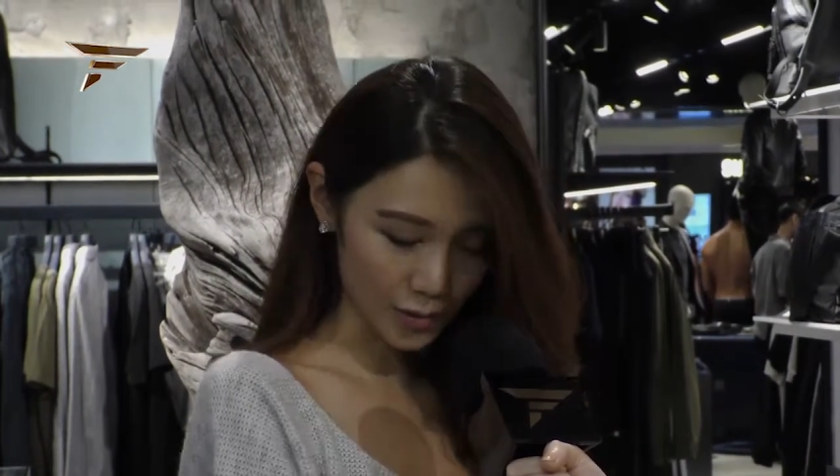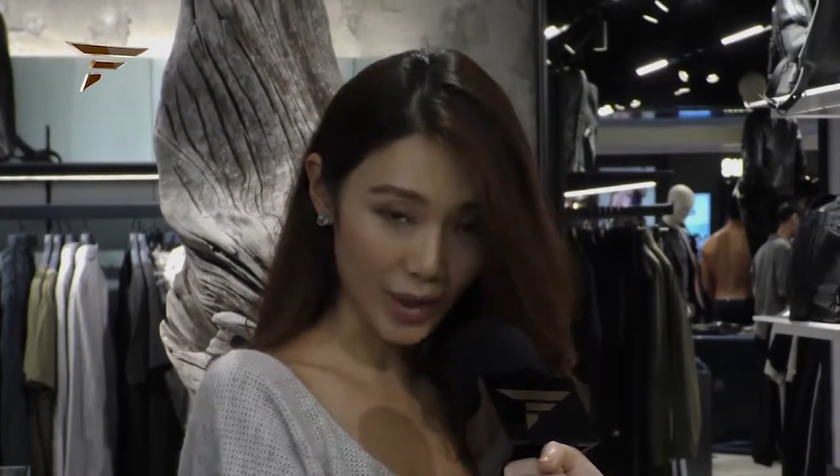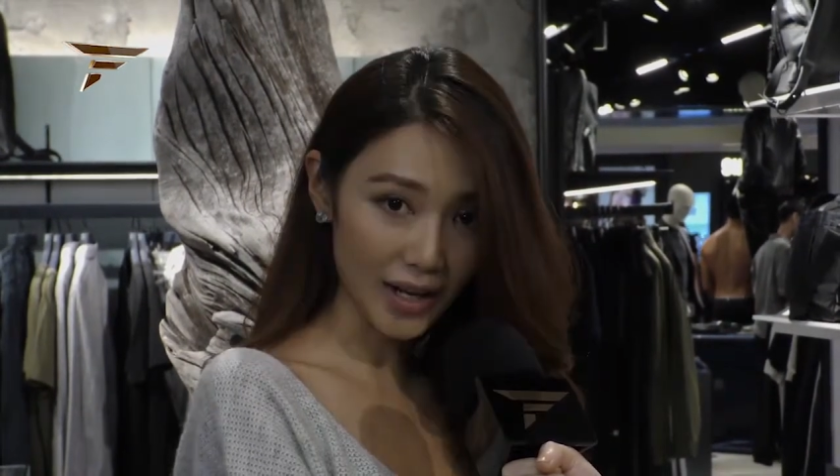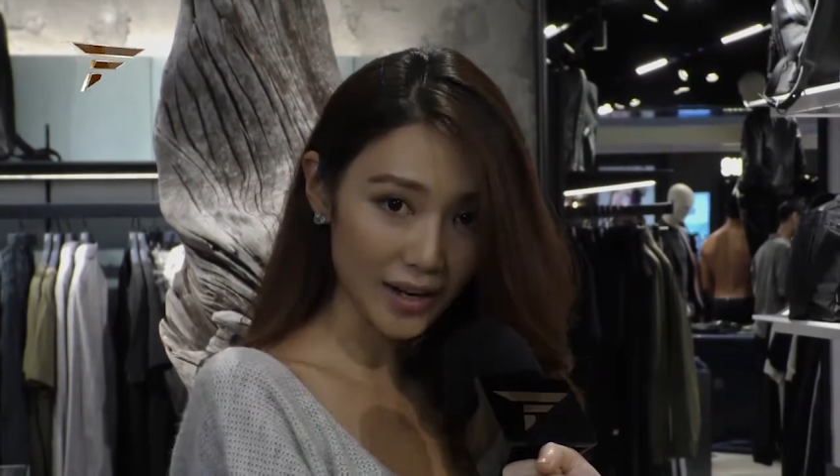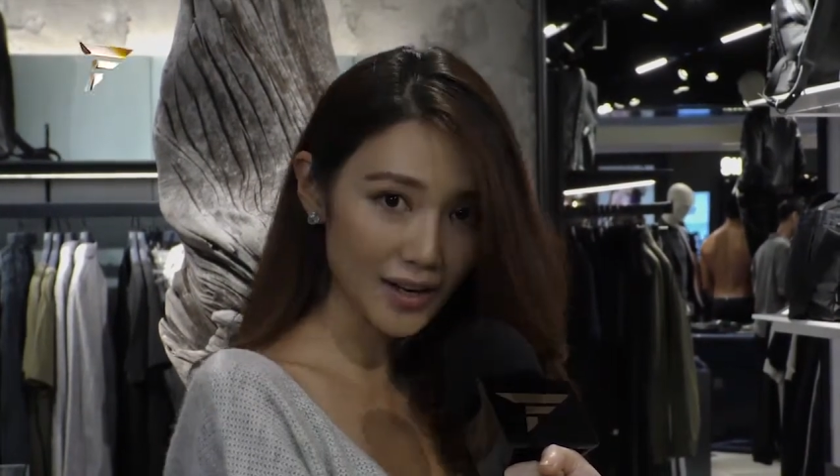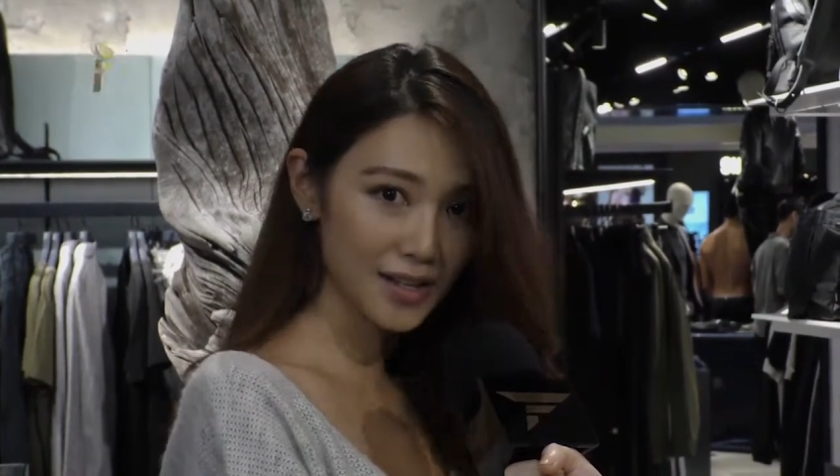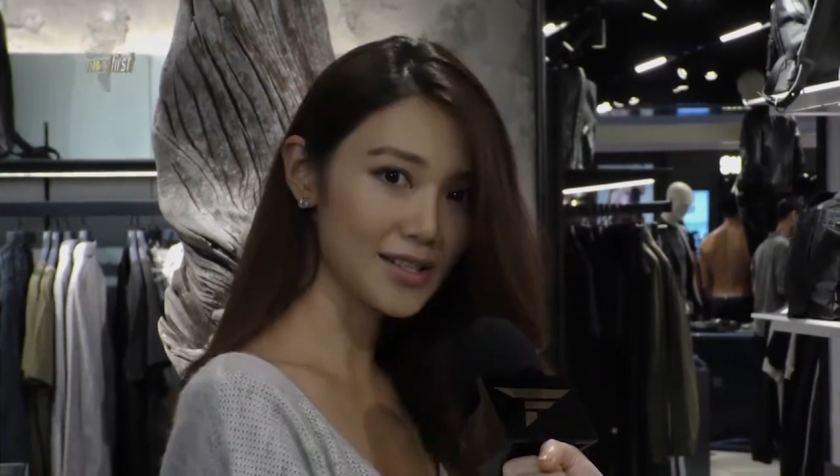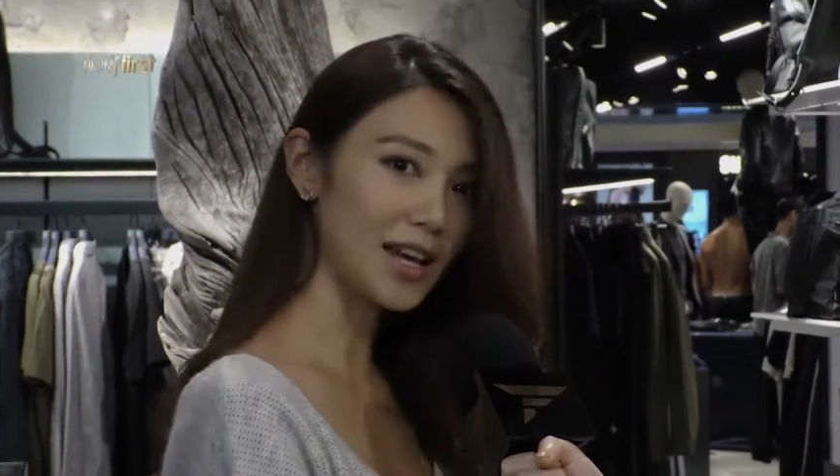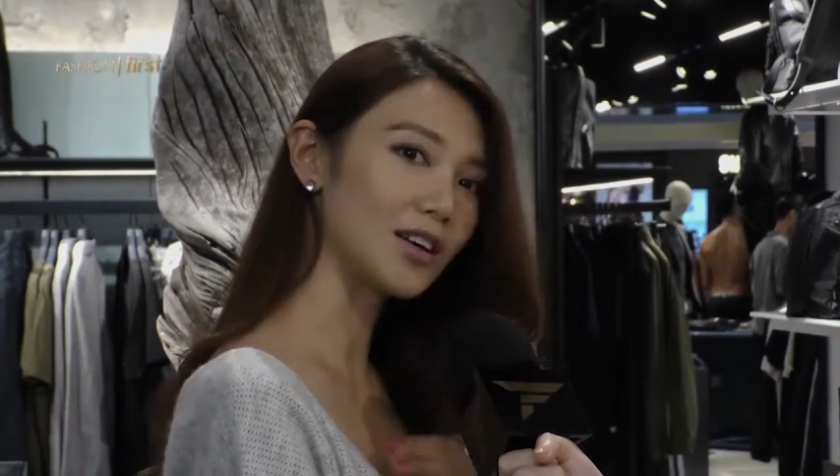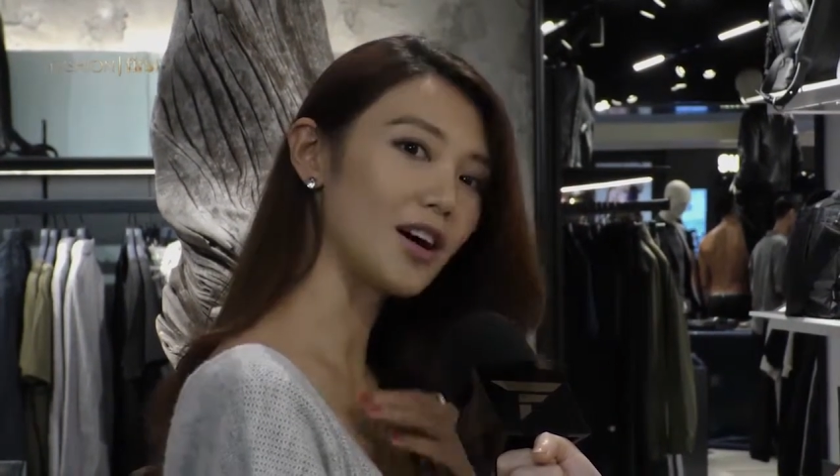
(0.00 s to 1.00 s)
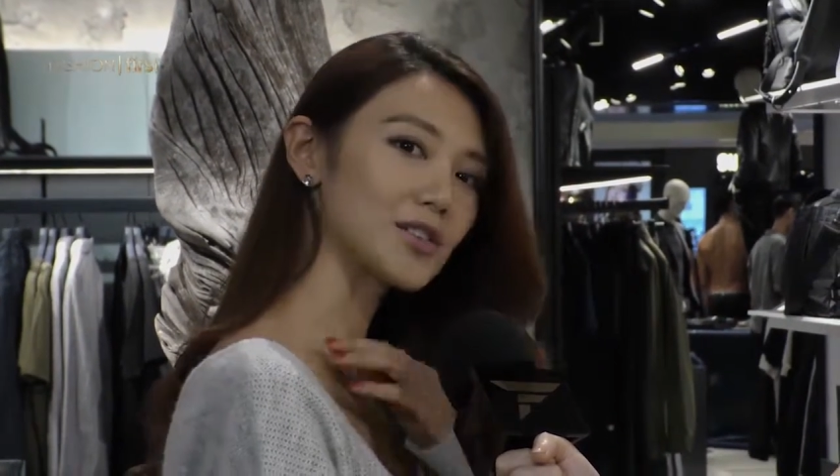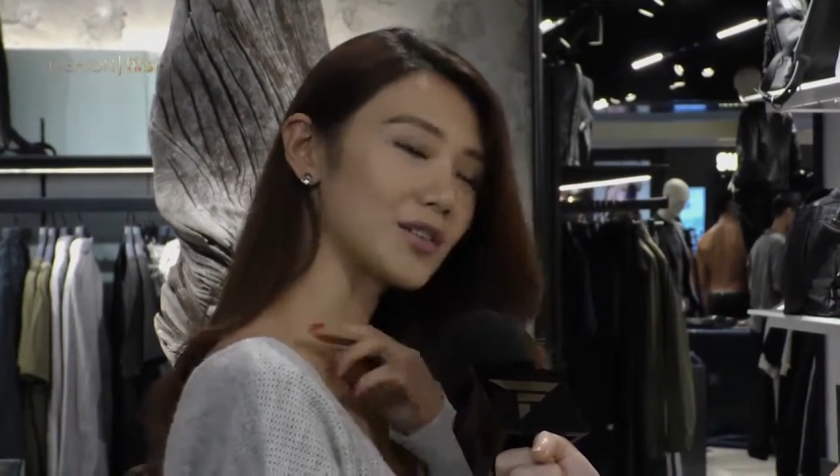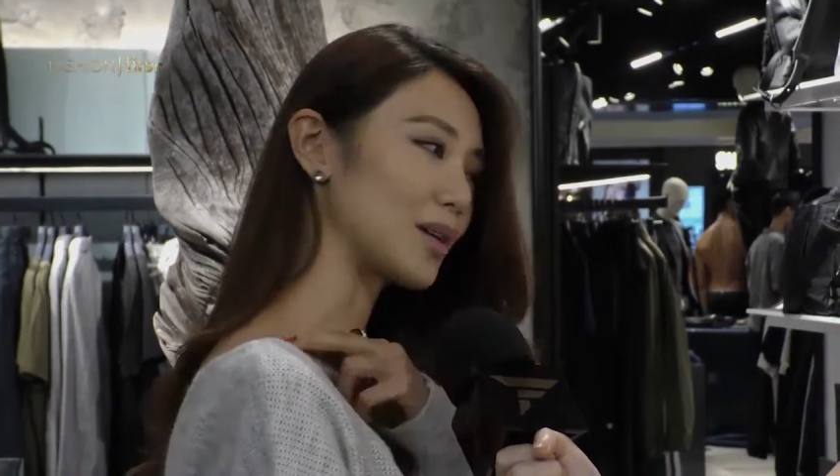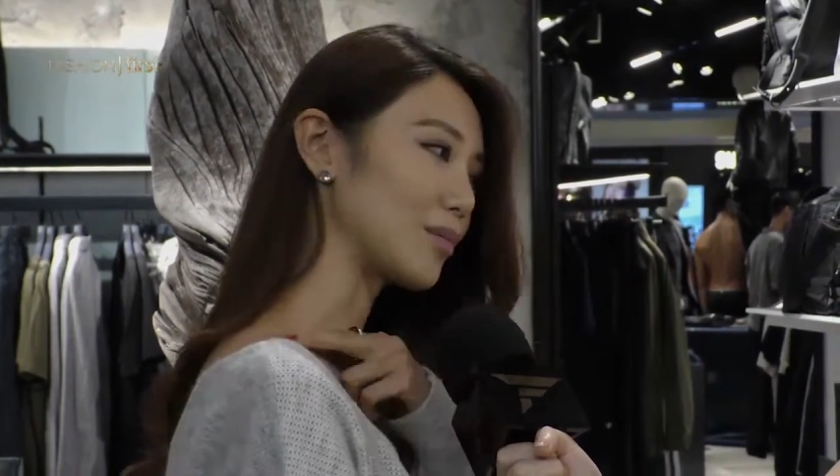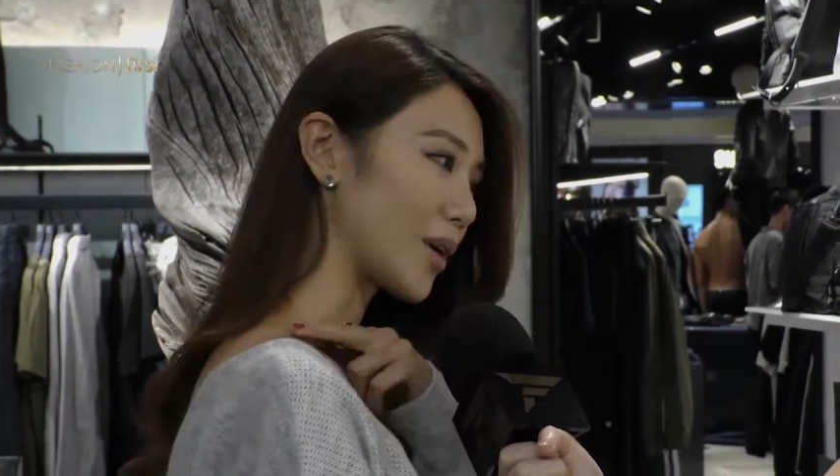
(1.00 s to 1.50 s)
sweaters and also the